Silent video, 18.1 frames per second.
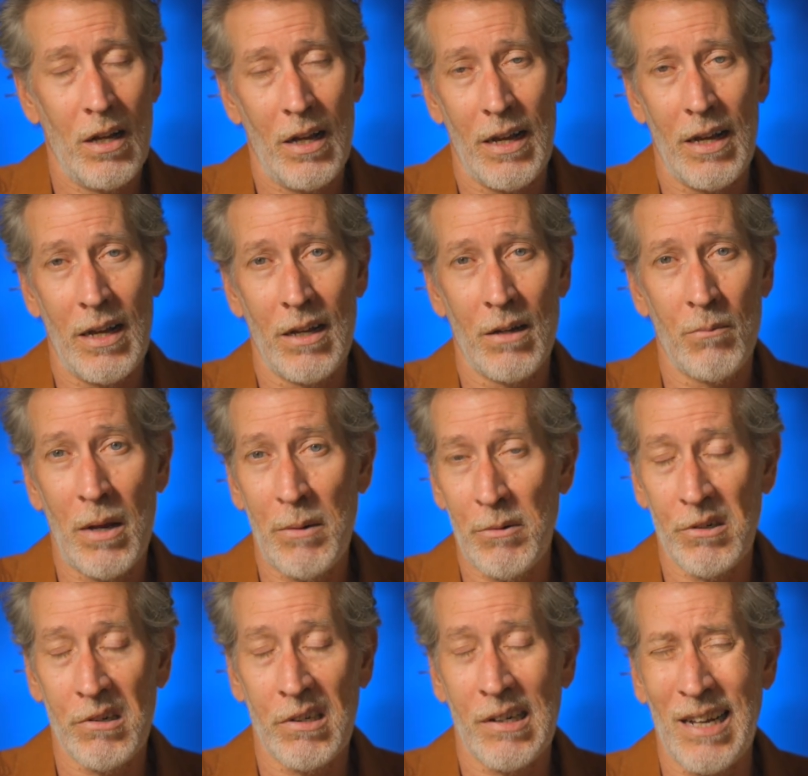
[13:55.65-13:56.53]
And
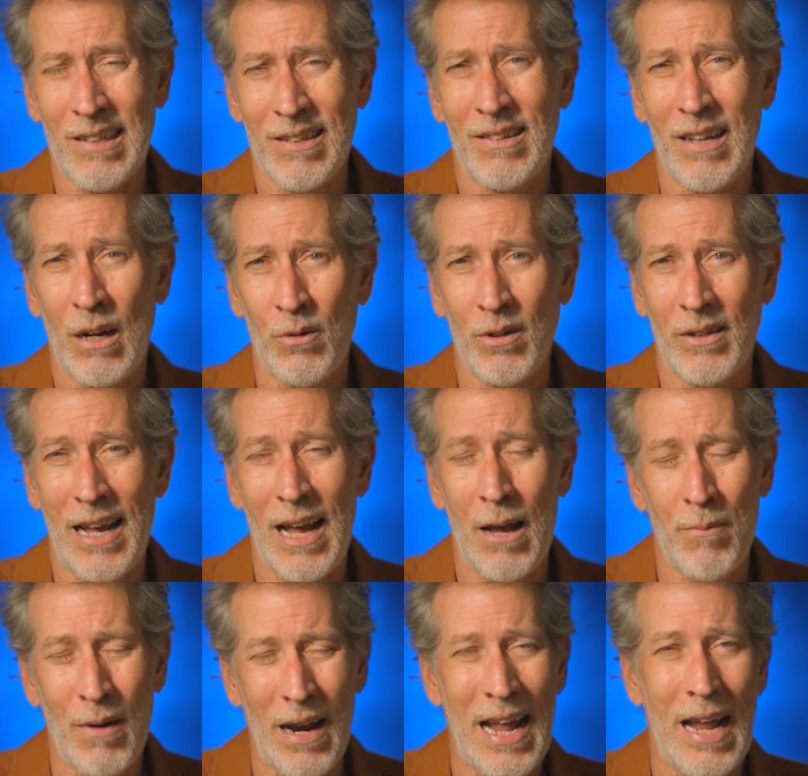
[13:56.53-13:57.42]
maybe you're just kind of stuck with
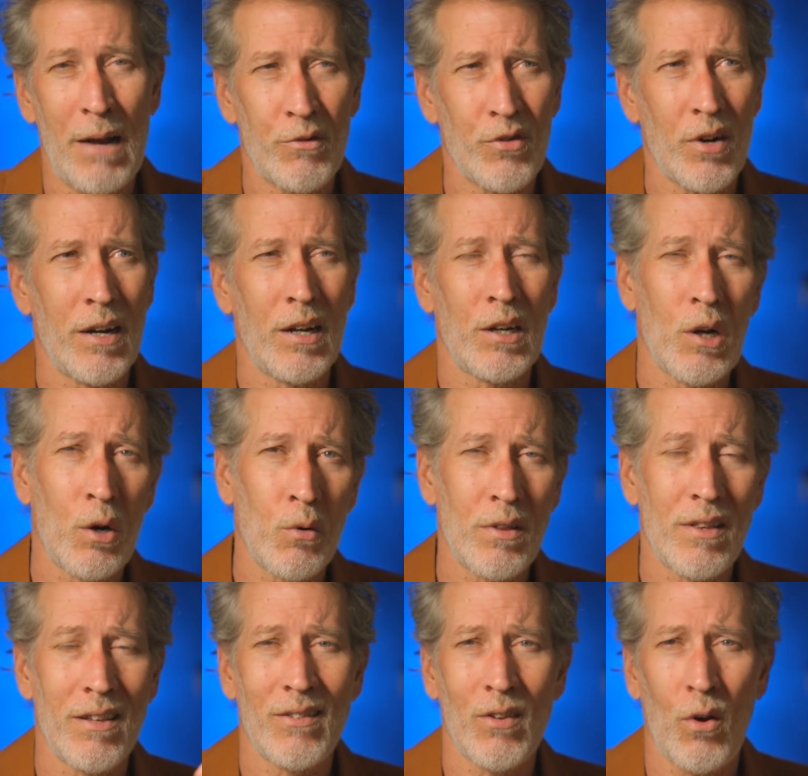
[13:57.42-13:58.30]
that, but I am trying to go
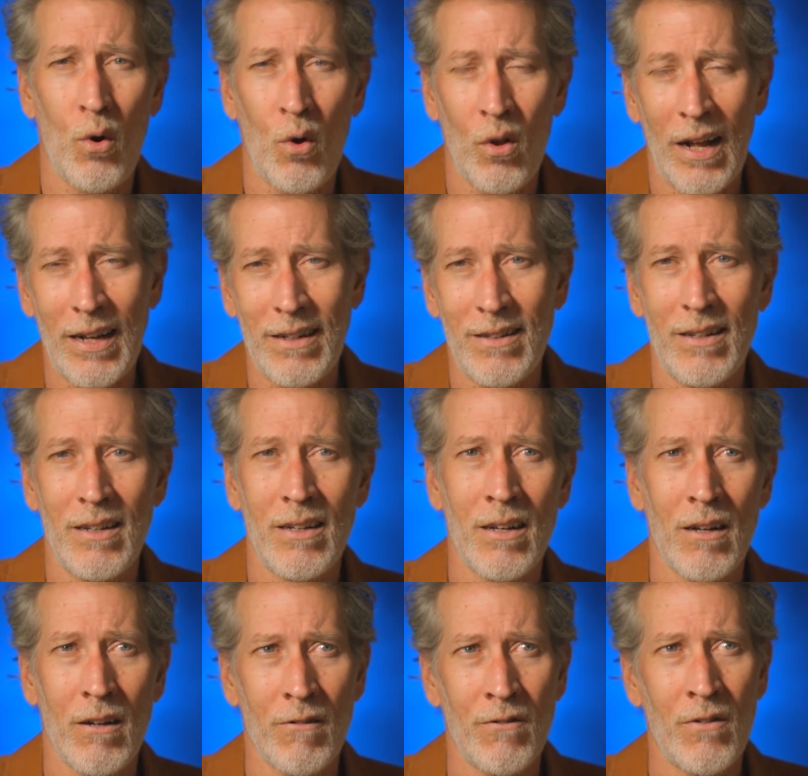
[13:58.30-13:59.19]
with this whole
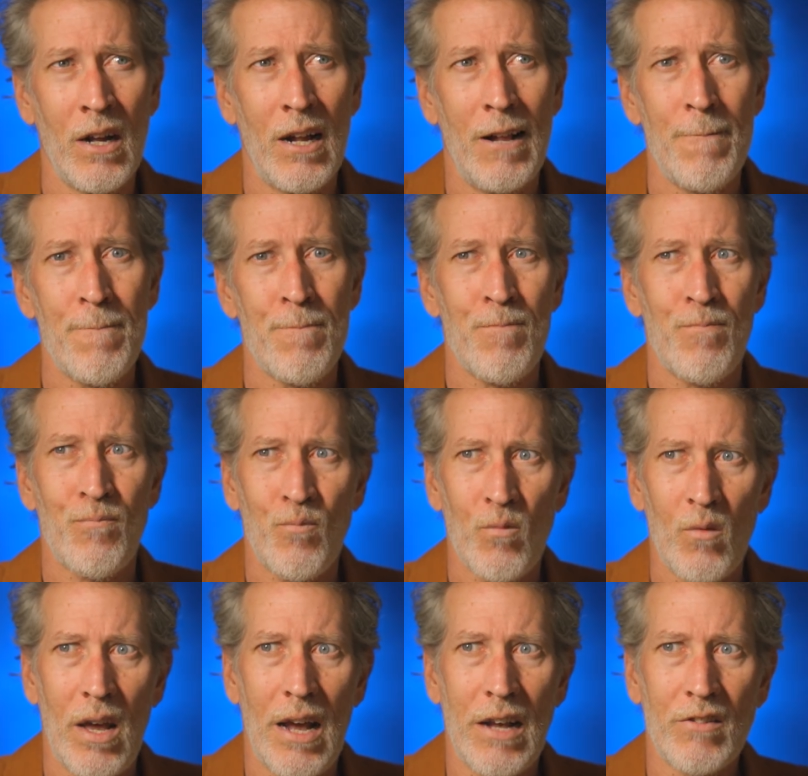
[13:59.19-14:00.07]
idea of
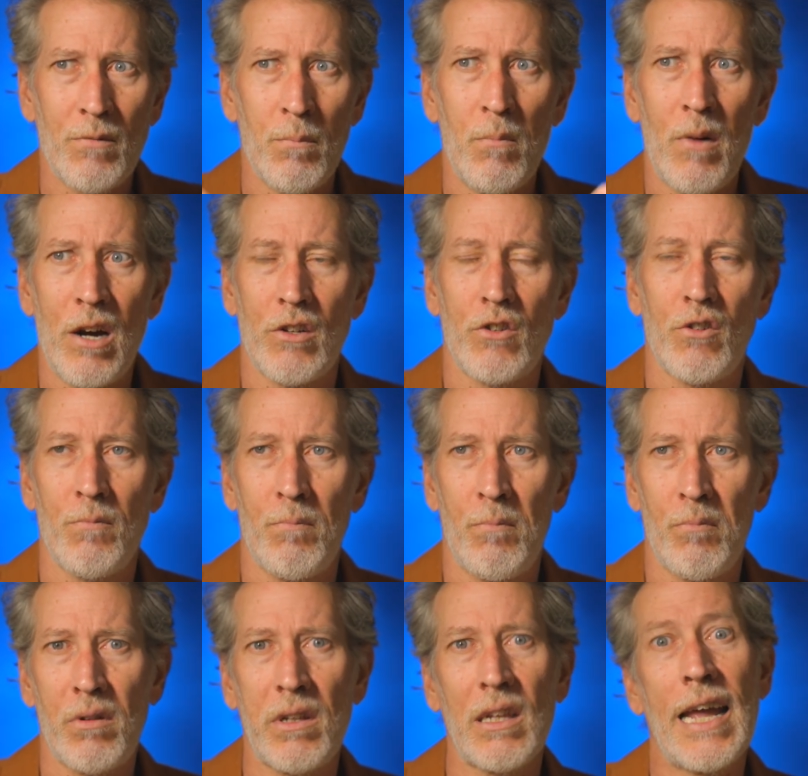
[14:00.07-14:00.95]
as much
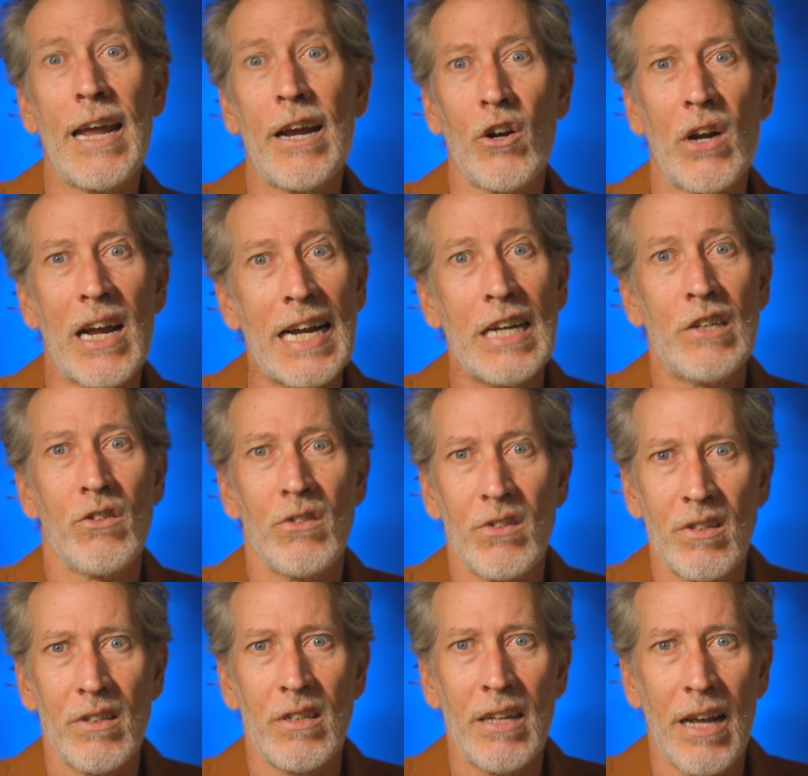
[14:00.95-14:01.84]
player
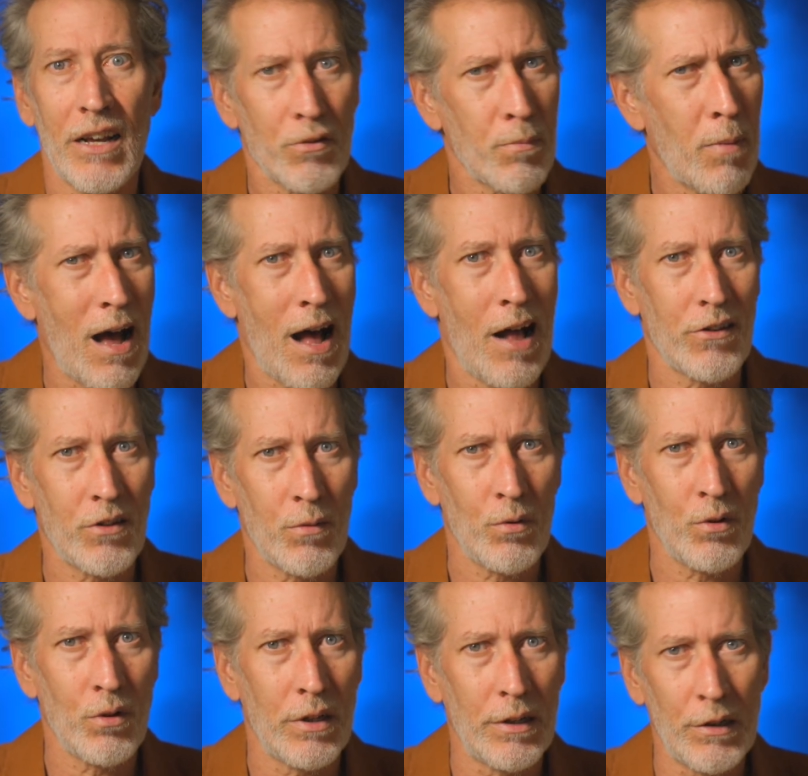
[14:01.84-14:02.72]
agency as
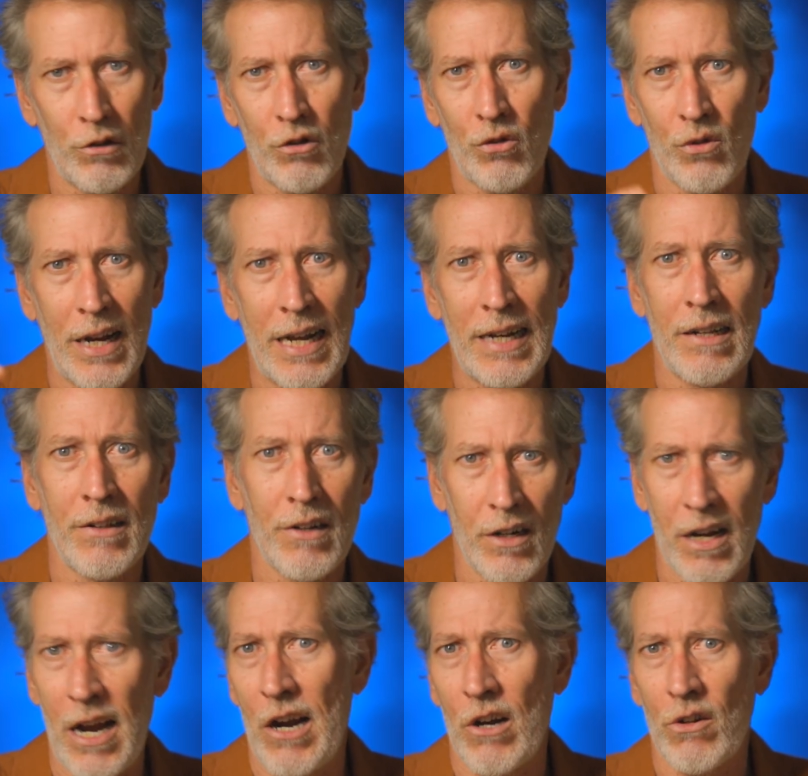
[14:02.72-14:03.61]
possible in creating
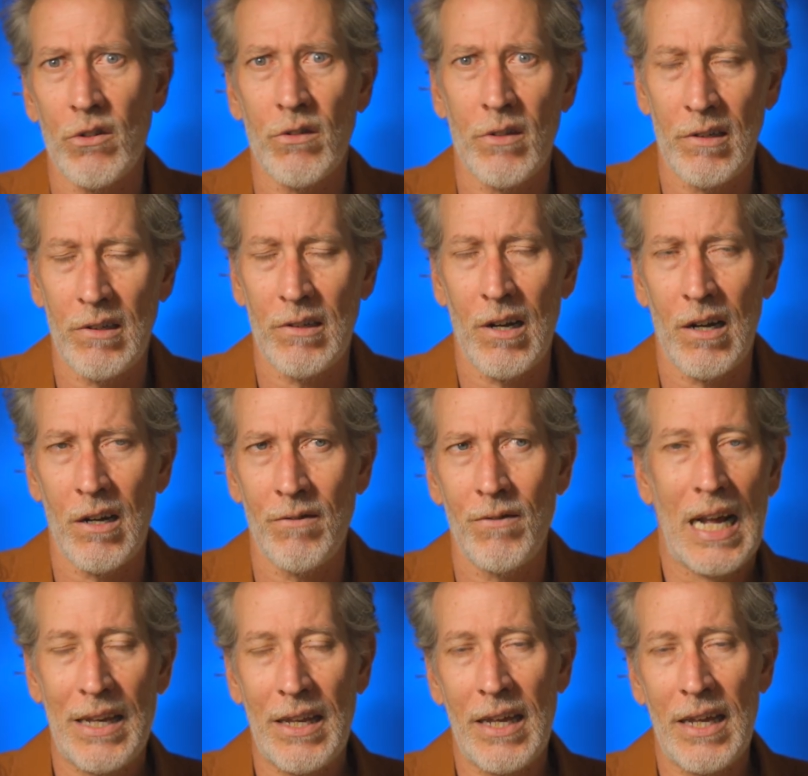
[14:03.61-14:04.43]
their characters and stuff. And